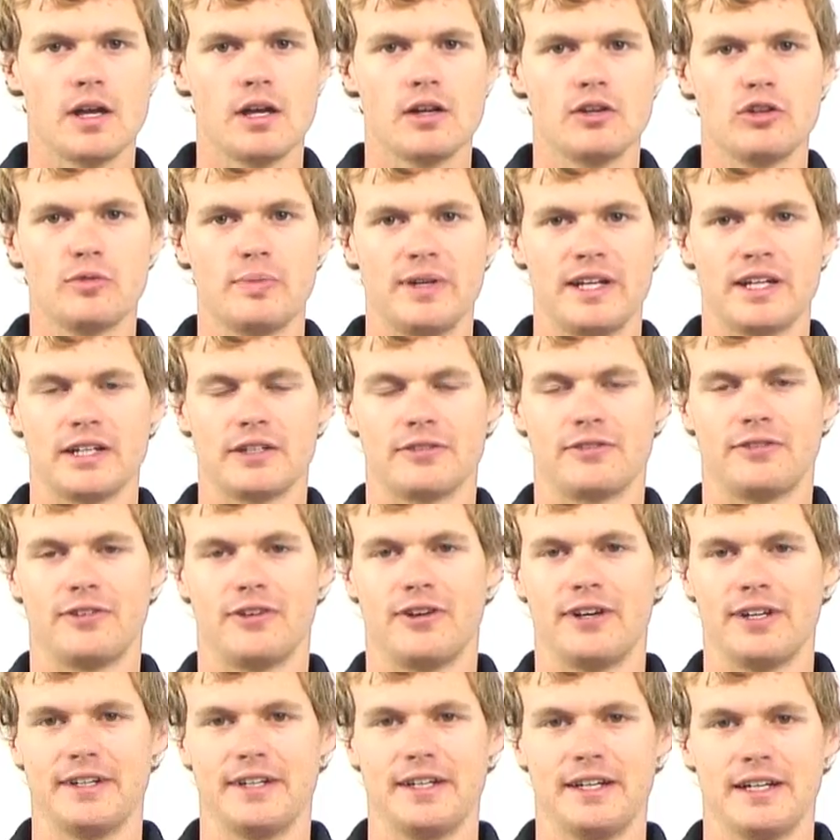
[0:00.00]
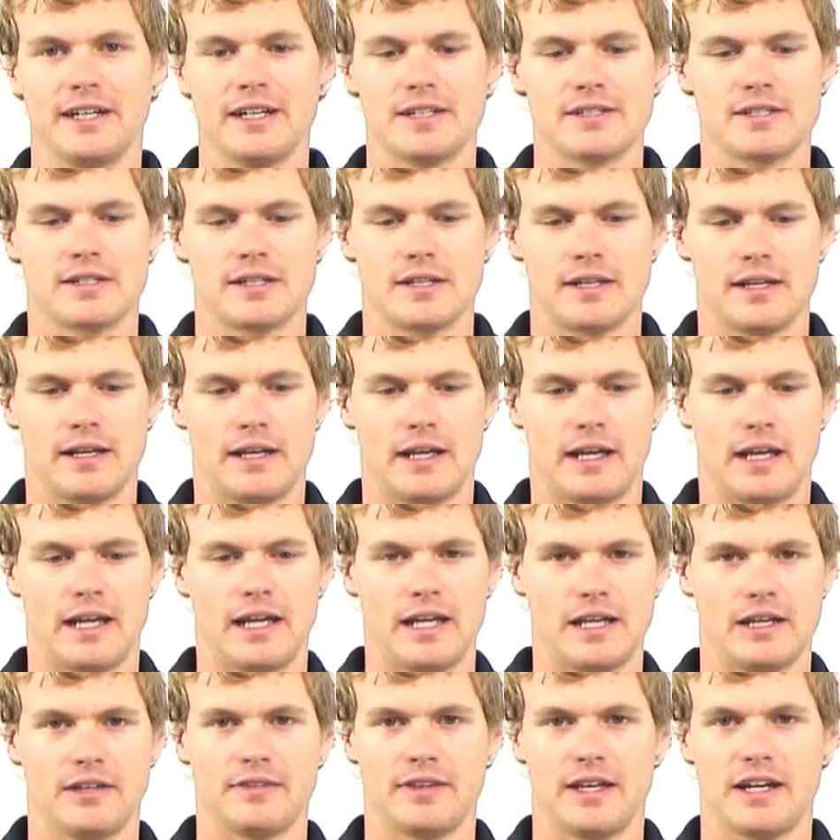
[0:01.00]
we'll be able to find out
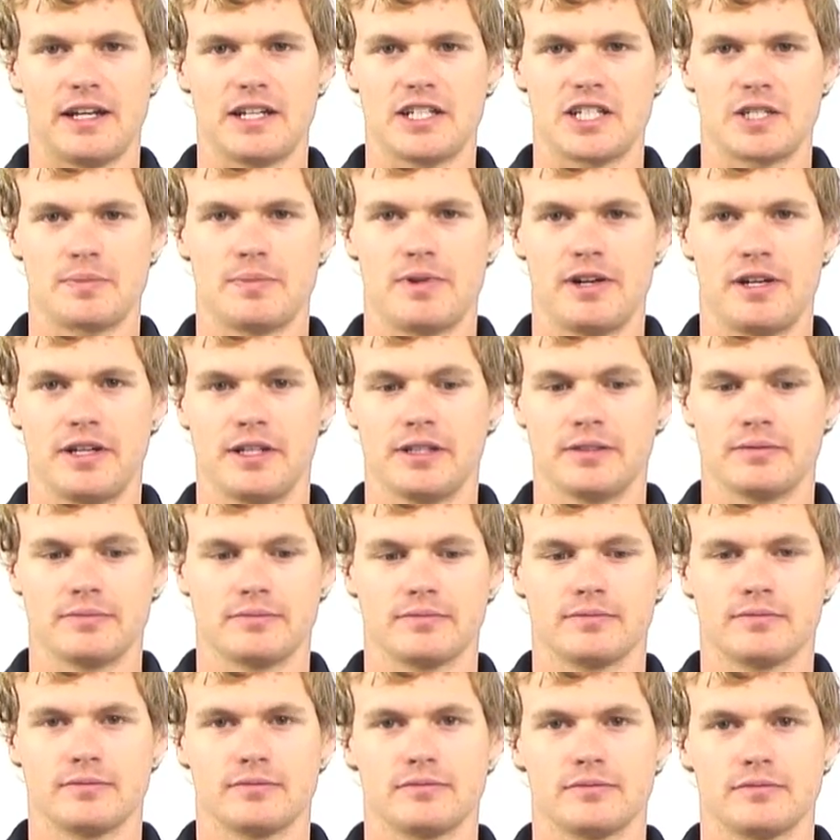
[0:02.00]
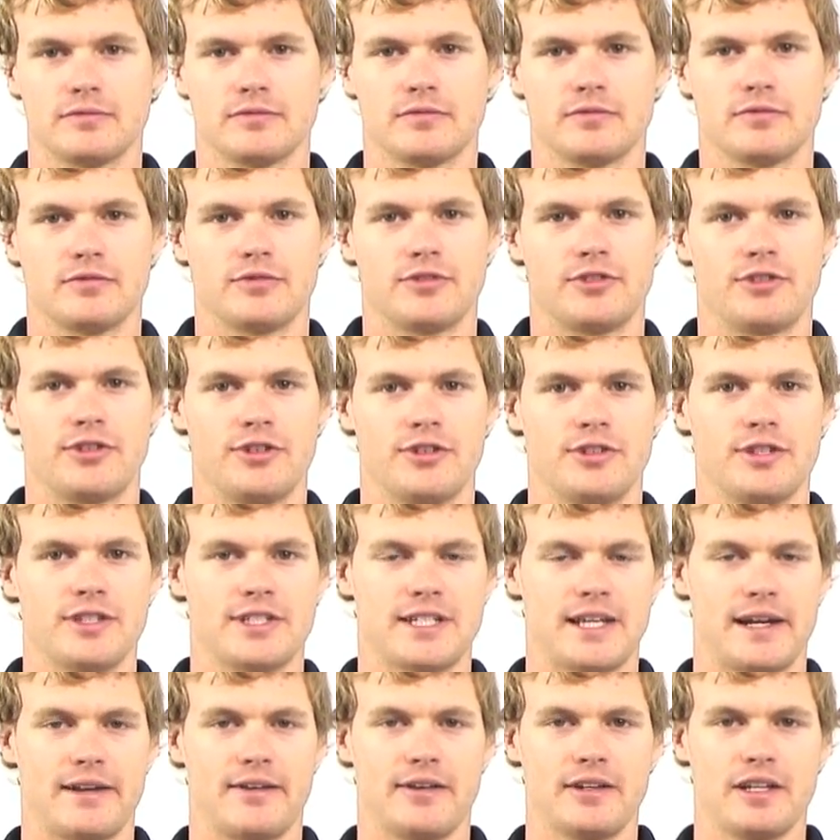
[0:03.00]
how that is spreading through the
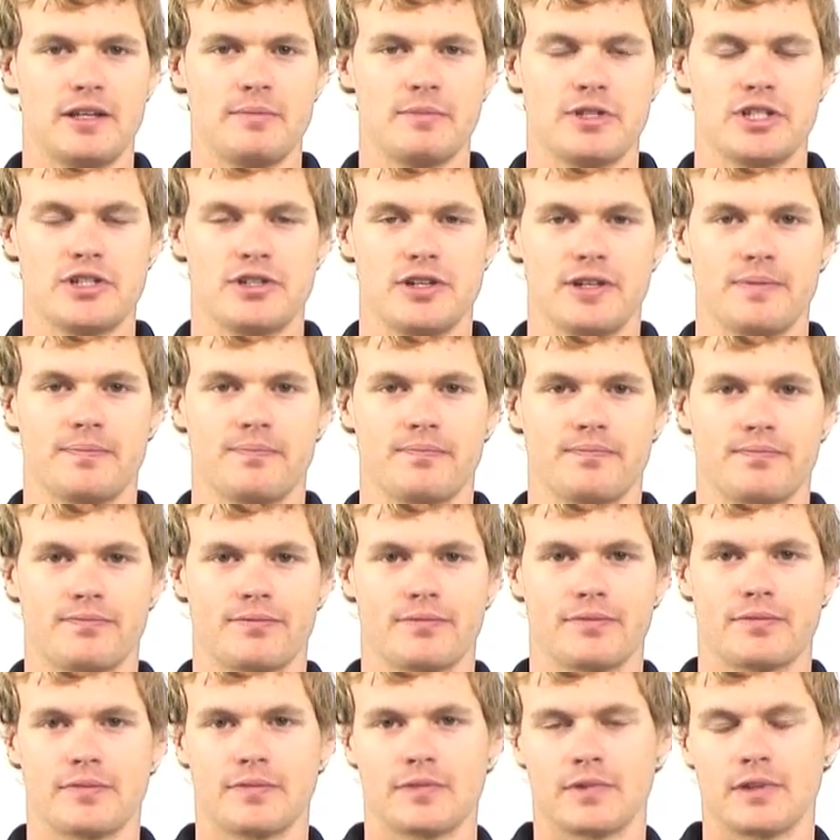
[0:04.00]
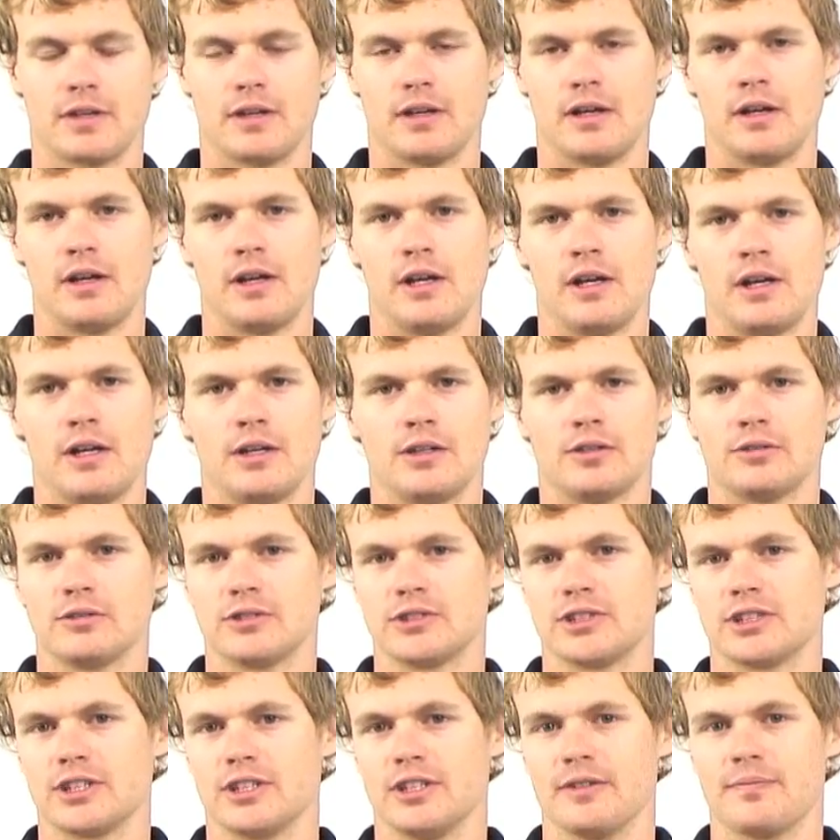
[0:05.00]
satellite imagery.
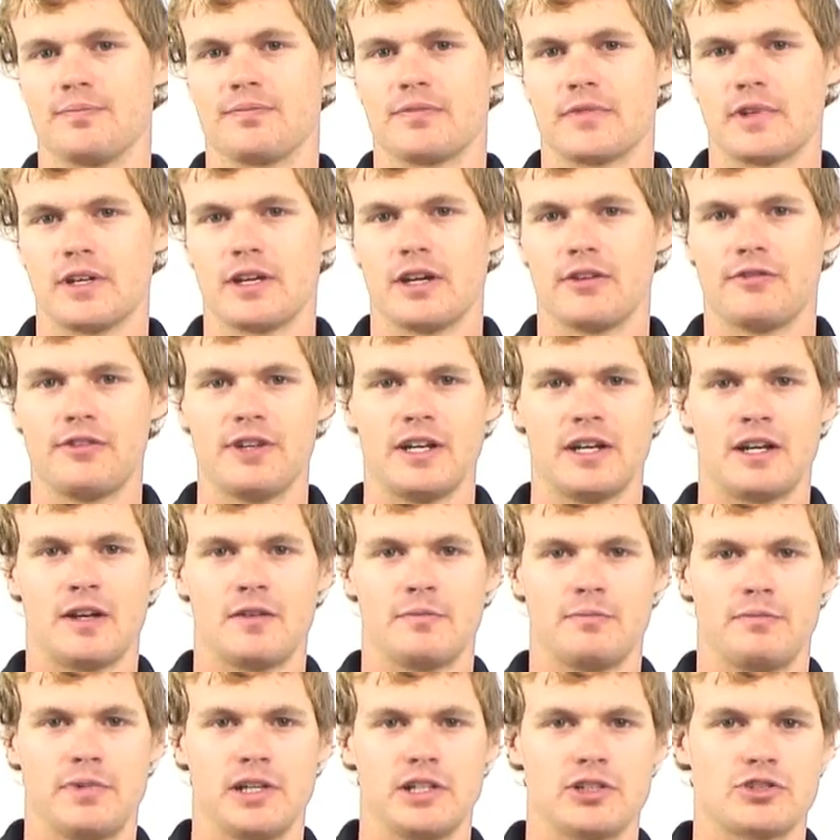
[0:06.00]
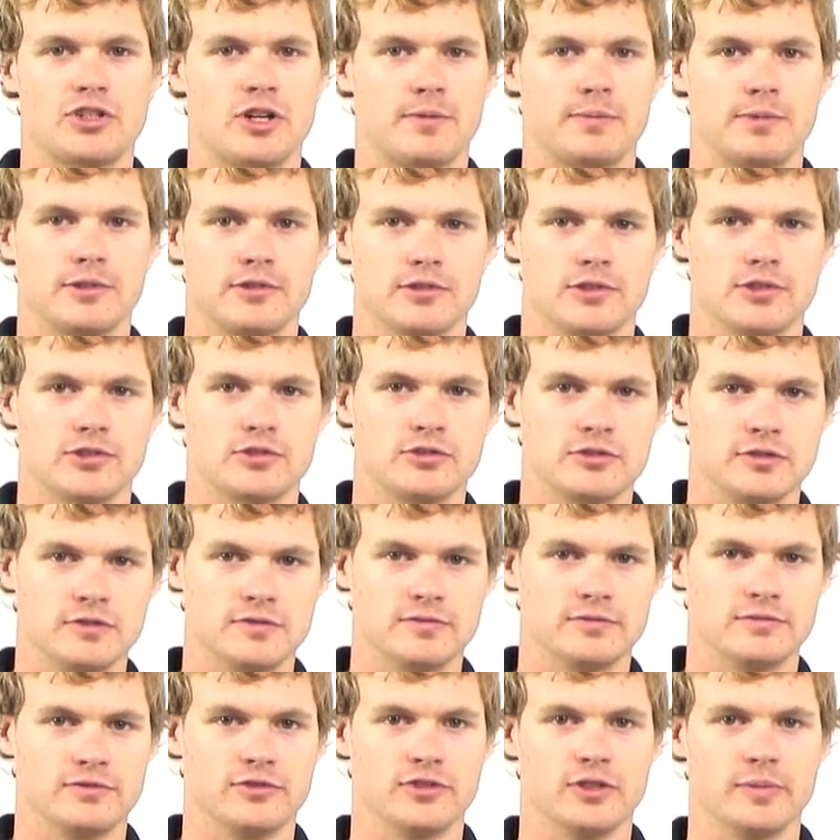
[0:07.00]
Also, if we had a big tropical
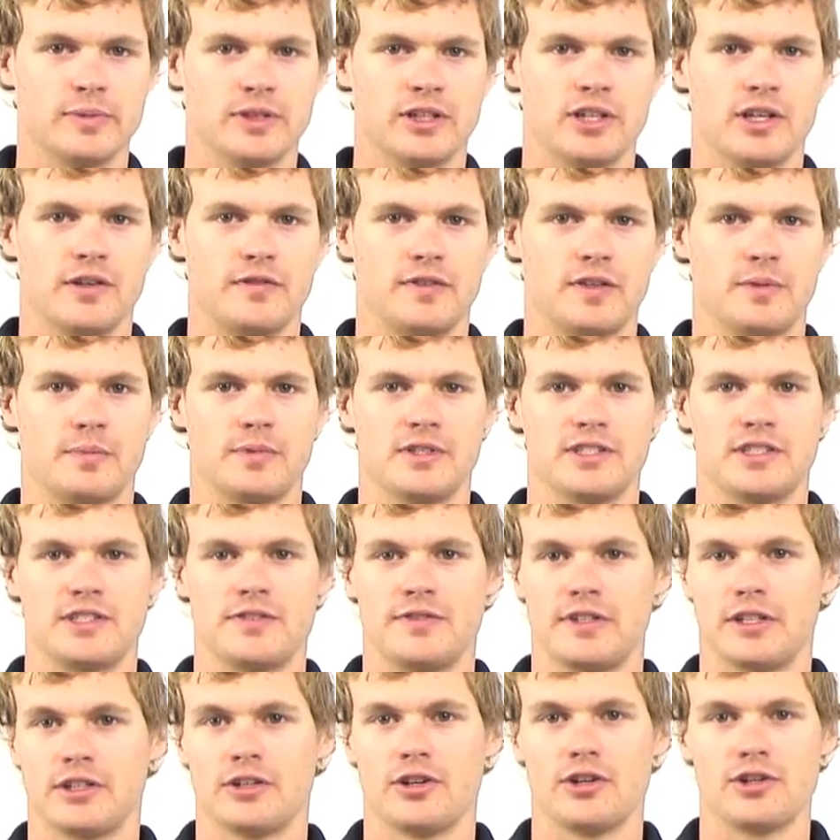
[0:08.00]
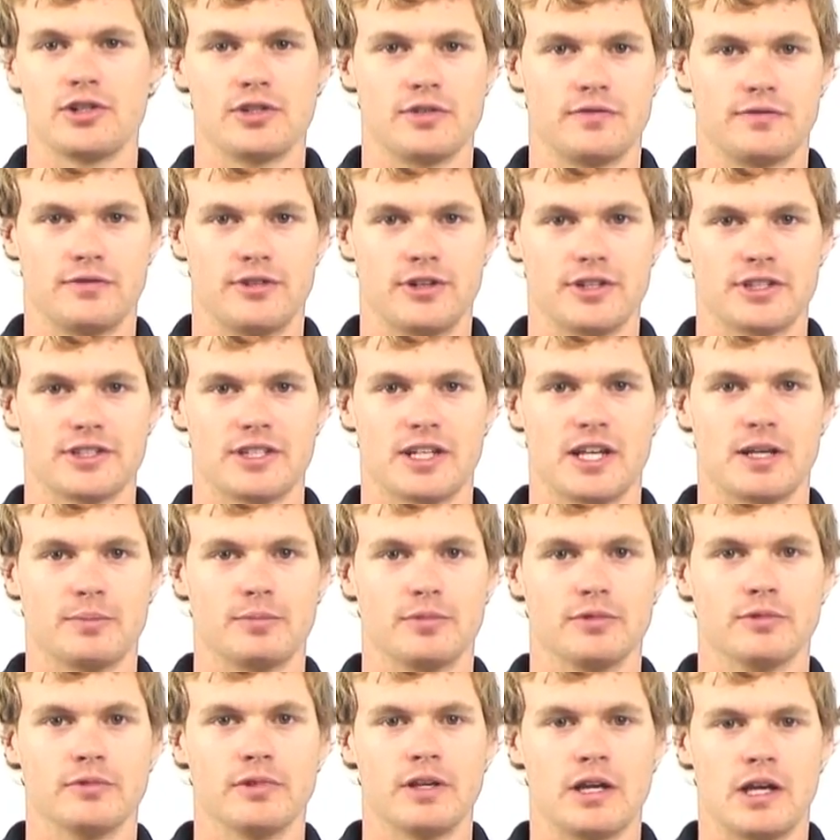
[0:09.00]
storm forming over the Pacific Ocean, for
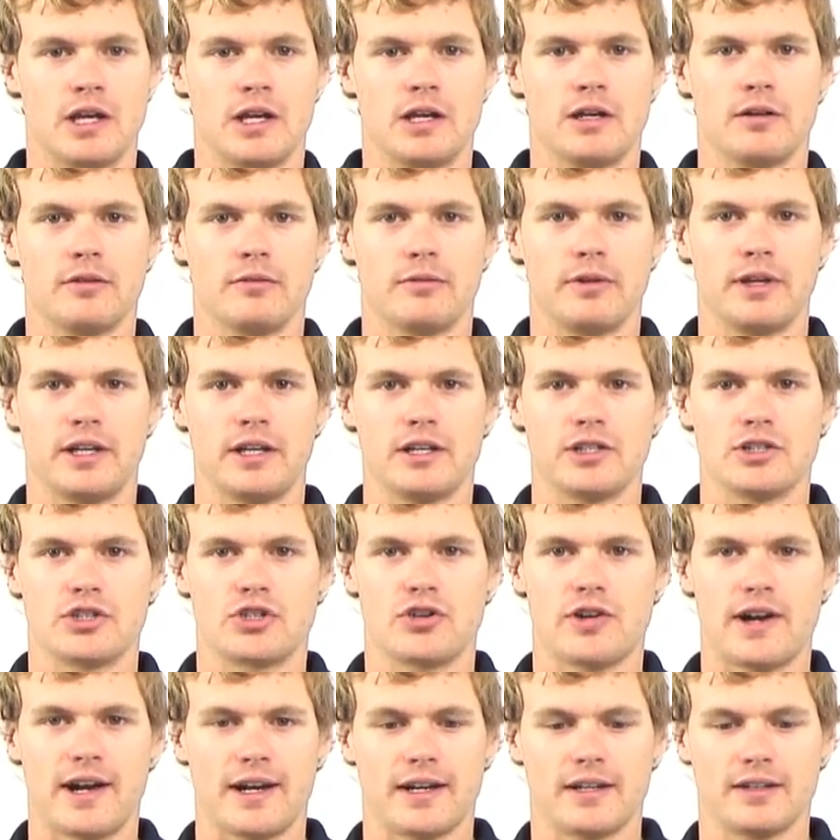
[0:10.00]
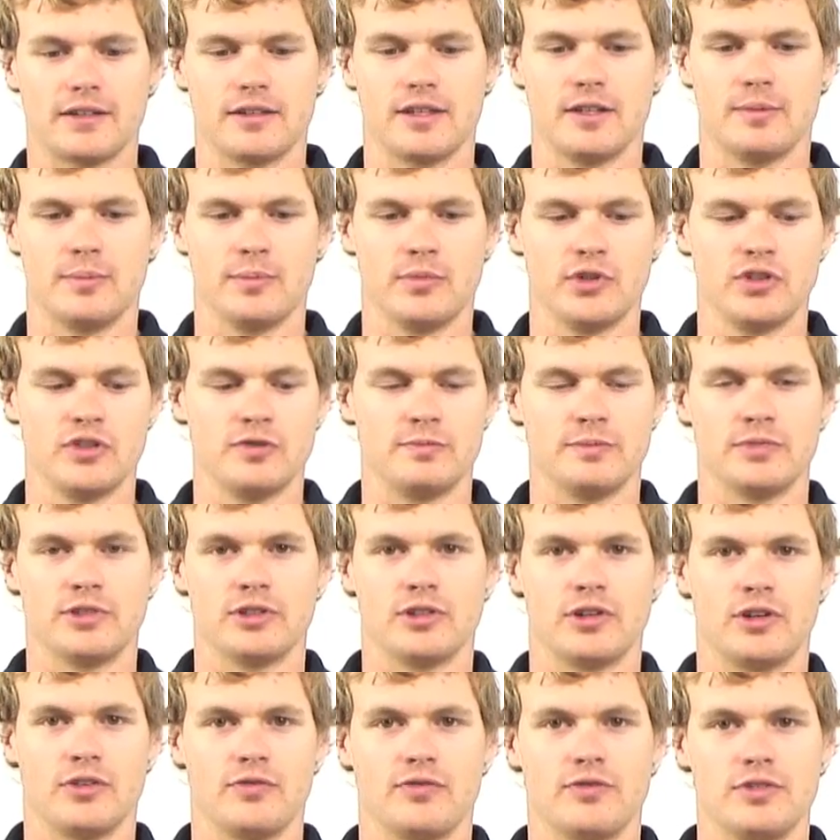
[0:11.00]
example, we can track the movement
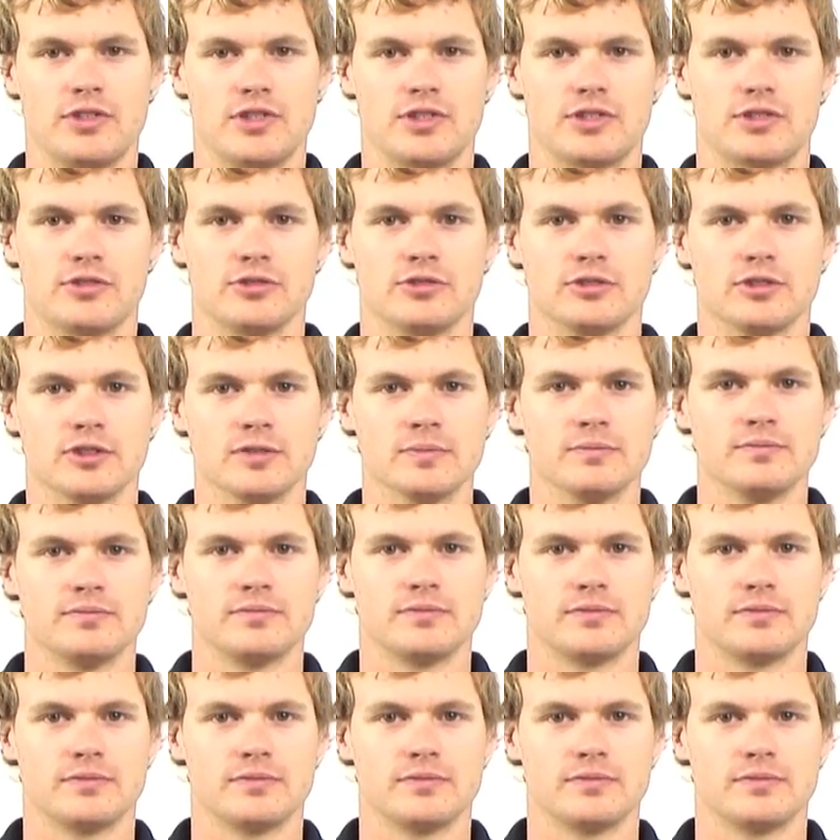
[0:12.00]
of this storm